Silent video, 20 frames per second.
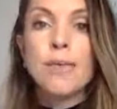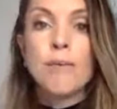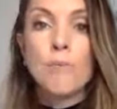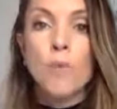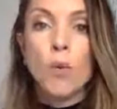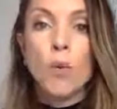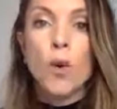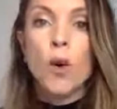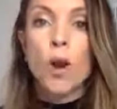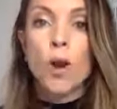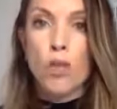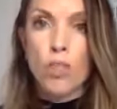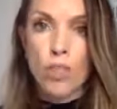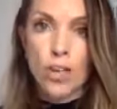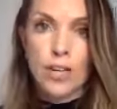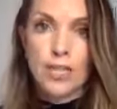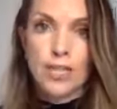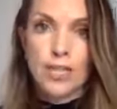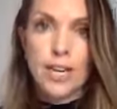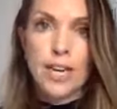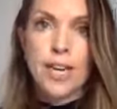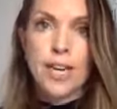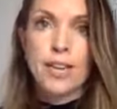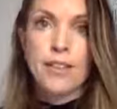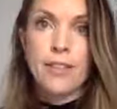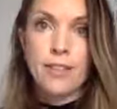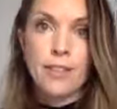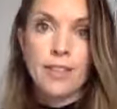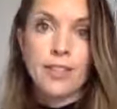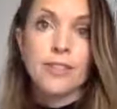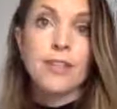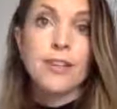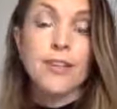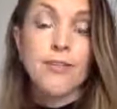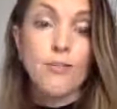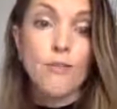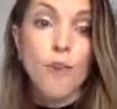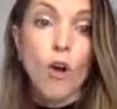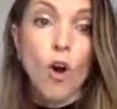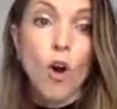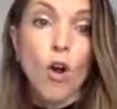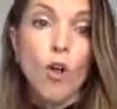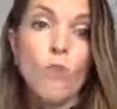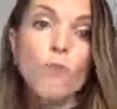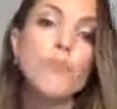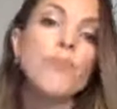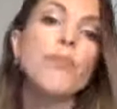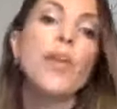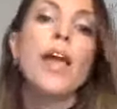more authentically this fall.